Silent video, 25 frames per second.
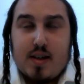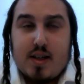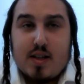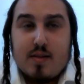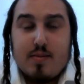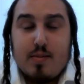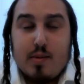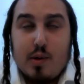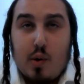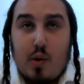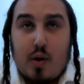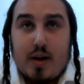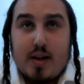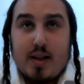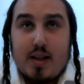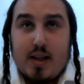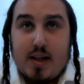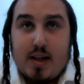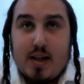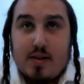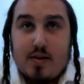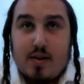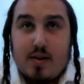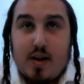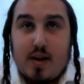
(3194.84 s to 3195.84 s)
exploring
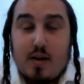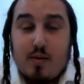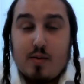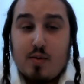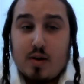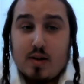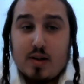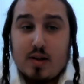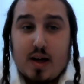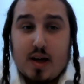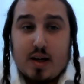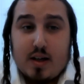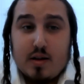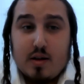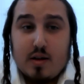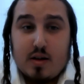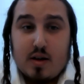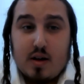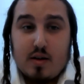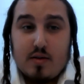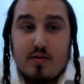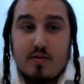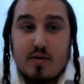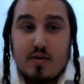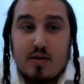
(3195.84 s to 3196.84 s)
the internet one day,
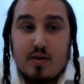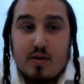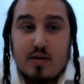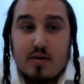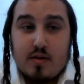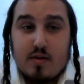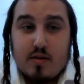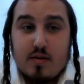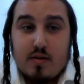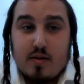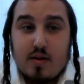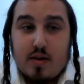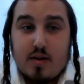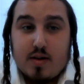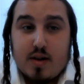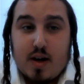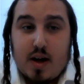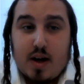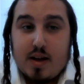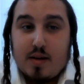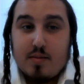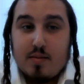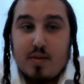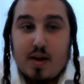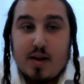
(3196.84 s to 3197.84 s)
looking for
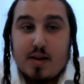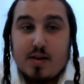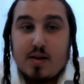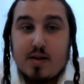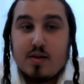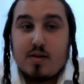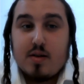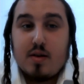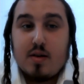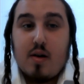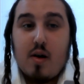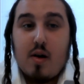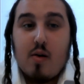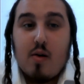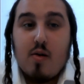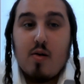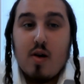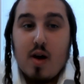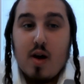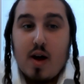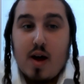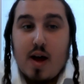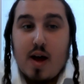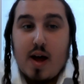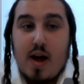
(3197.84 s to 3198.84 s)
exciting places to
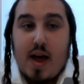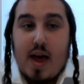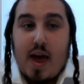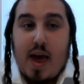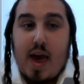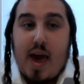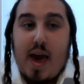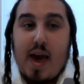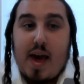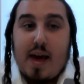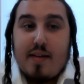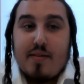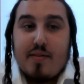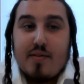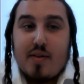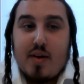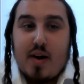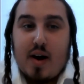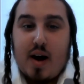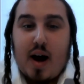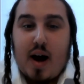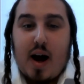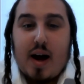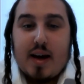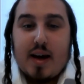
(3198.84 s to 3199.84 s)
go. And
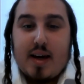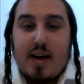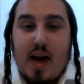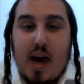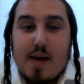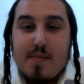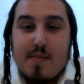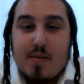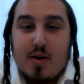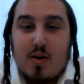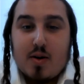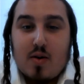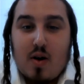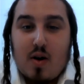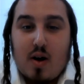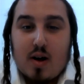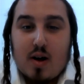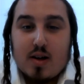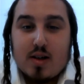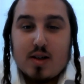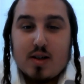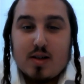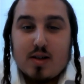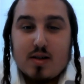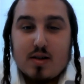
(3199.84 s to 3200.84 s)
I came
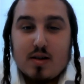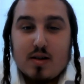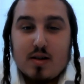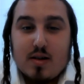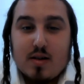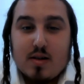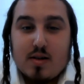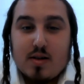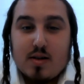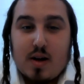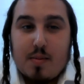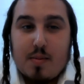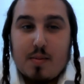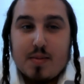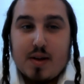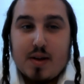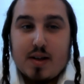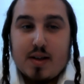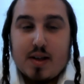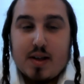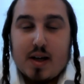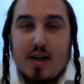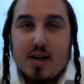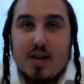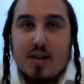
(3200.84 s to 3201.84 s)
across
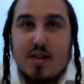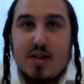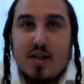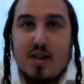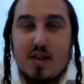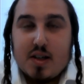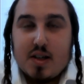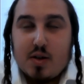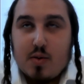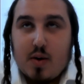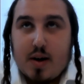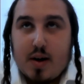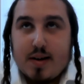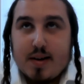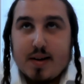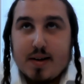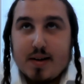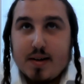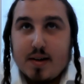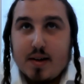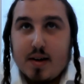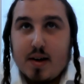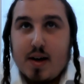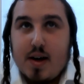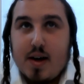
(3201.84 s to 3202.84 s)
something that
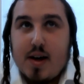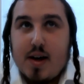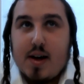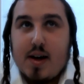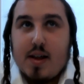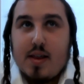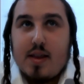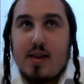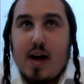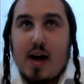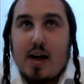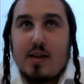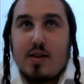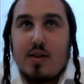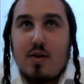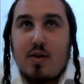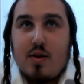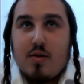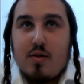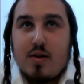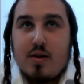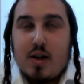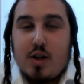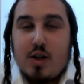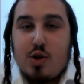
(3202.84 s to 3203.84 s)
insinuated that
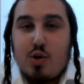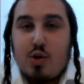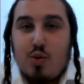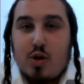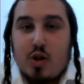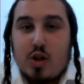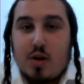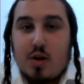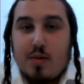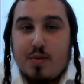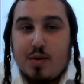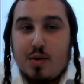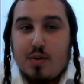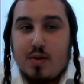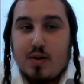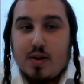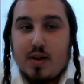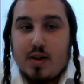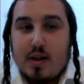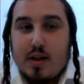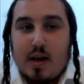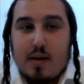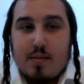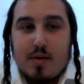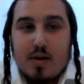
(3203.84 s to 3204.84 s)
there's a Jewish
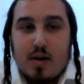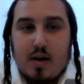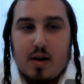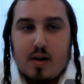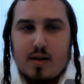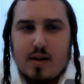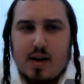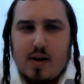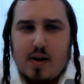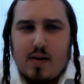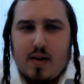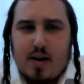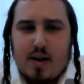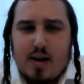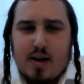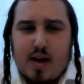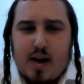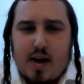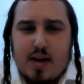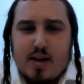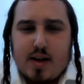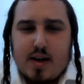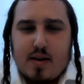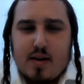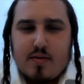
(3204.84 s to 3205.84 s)
community in Lebanon. Now, I
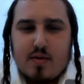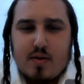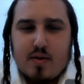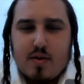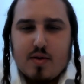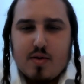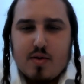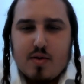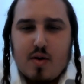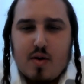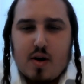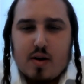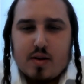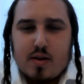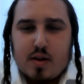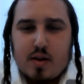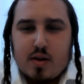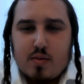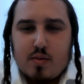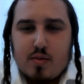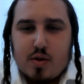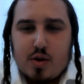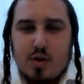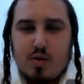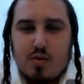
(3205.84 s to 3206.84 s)
had never thought that
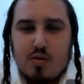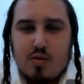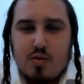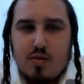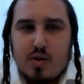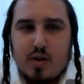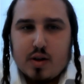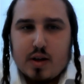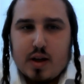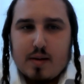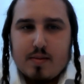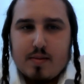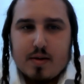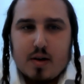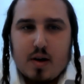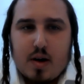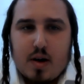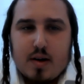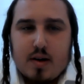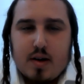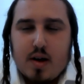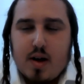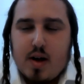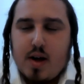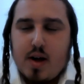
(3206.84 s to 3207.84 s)
there were Jews in
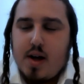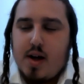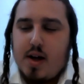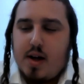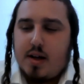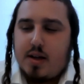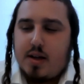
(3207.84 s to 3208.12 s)
Lebanon.